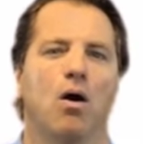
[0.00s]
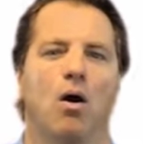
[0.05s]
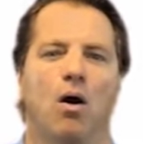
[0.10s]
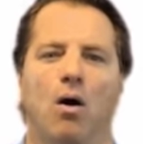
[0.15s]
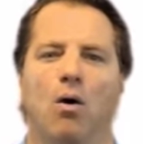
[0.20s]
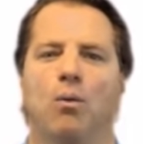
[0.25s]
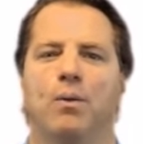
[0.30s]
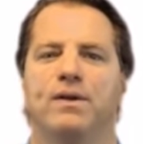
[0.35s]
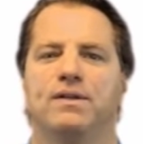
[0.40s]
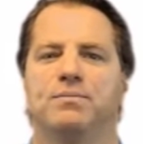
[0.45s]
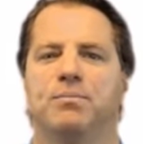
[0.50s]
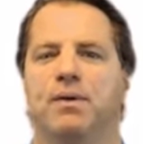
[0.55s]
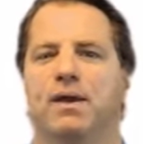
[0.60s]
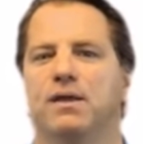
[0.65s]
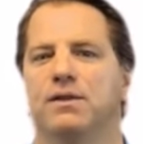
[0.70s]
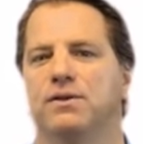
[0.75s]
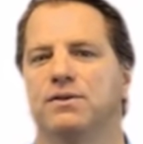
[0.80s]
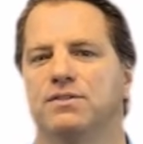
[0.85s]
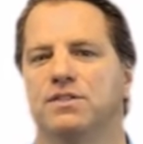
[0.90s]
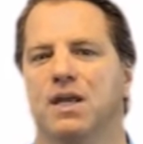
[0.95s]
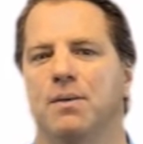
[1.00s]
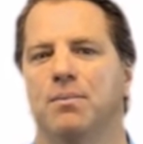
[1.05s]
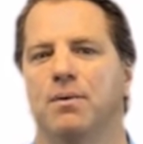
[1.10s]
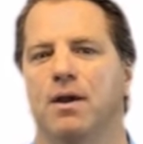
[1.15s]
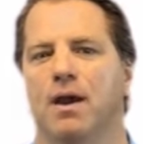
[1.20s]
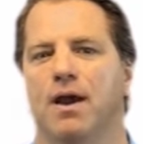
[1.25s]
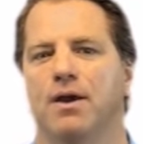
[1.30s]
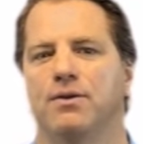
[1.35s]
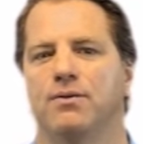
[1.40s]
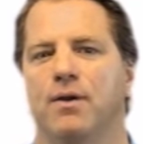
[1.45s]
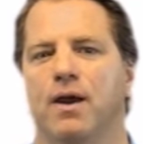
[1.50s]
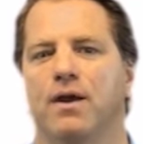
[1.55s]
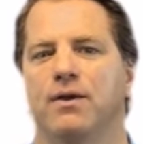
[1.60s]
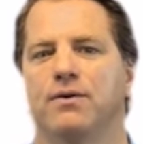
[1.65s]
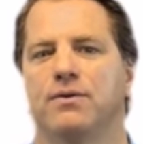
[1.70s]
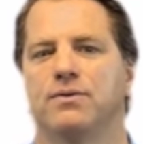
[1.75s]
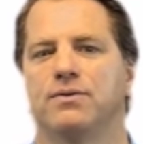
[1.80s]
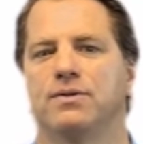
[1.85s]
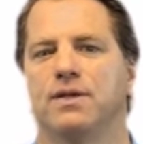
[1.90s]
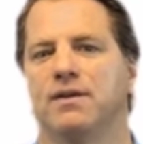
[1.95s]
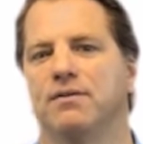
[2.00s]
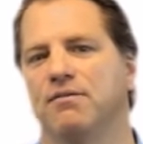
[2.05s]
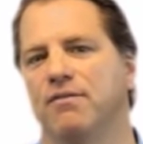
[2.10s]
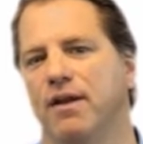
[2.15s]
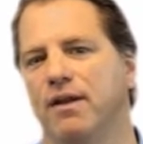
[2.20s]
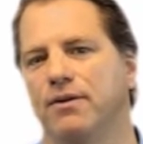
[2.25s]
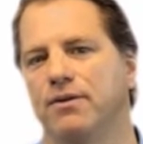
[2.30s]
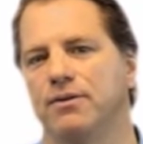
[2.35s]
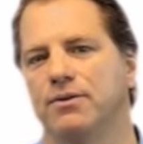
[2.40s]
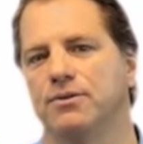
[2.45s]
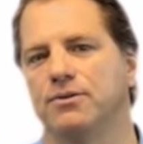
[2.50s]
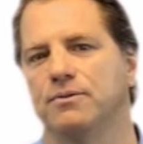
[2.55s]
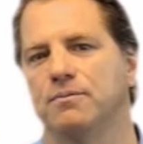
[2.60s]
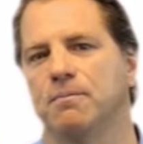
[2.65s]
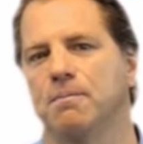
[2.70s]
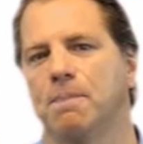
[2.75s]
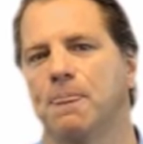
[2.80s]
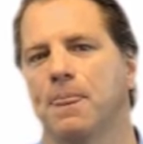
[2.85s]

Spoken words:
always pay their subcontractors and vendors,